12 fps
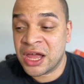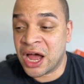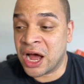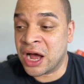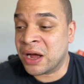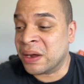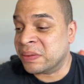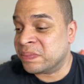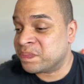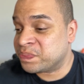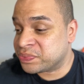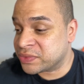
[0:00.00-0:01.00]

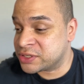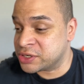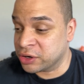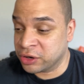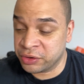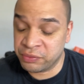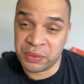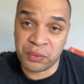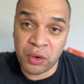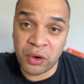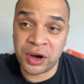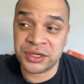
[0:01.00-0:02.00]
to earn
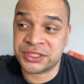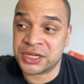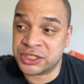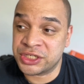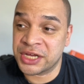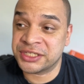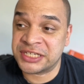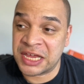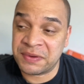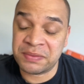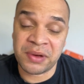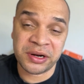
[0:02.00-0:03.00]
rewards, such as
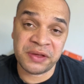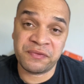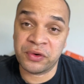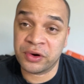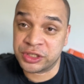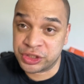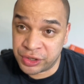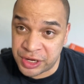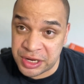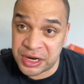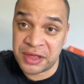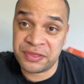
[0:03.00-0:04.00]
saving money for a
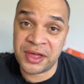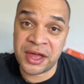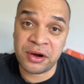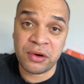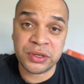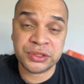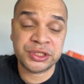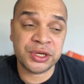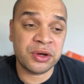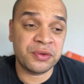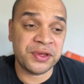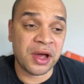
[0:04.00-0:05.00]
treat. And then
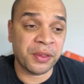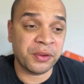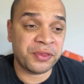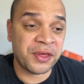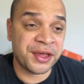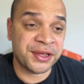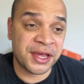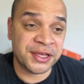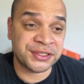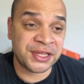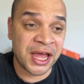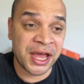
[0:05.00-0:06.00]
also the other thing
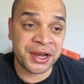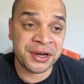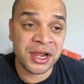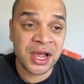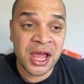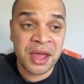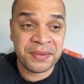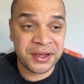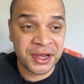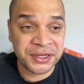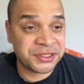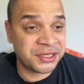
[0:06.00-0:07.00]
is that
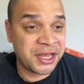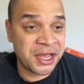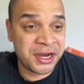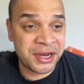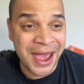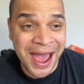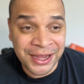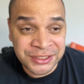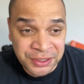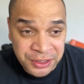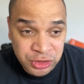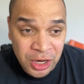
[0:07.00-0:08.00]
because the kid
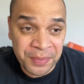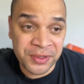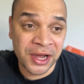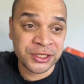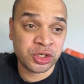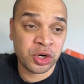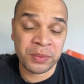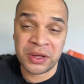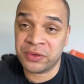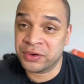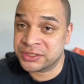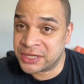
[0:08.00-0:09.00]
accidentally dropped the ice cream,
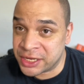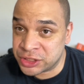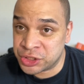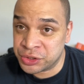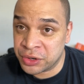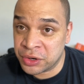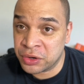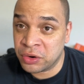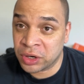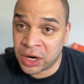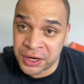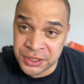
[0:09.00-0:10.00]
either intentional
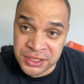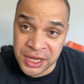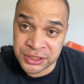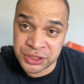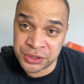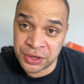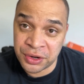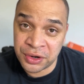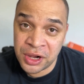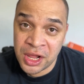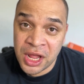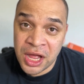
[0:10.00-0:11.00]
or unintentional,
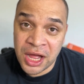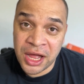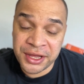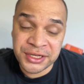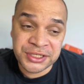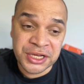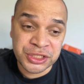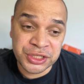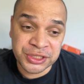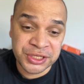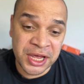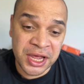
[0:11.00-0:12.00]
he's teaching
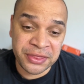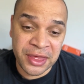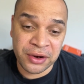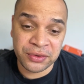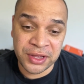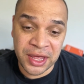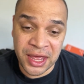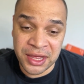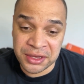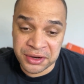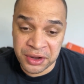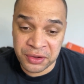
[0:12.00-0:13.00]
his kid that, okay,
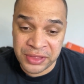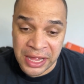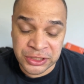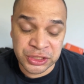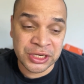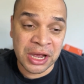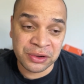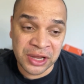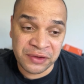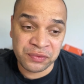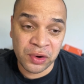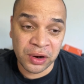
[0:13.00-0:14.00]
that's just how
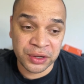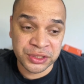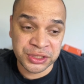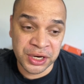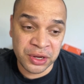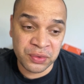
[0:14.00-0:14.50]
life works. If